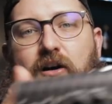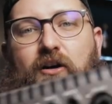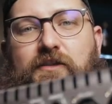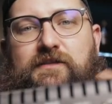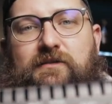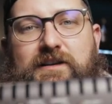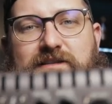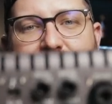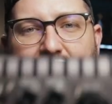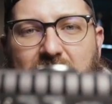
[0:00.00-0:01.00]
also has
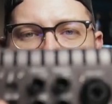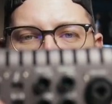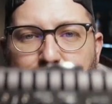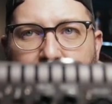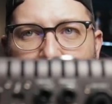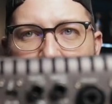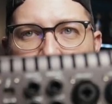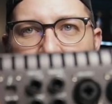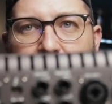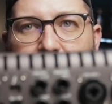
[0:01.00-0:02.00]
the added
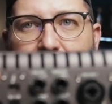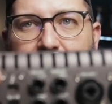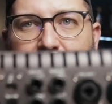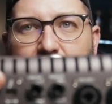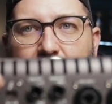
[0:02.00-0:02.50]
benefit of having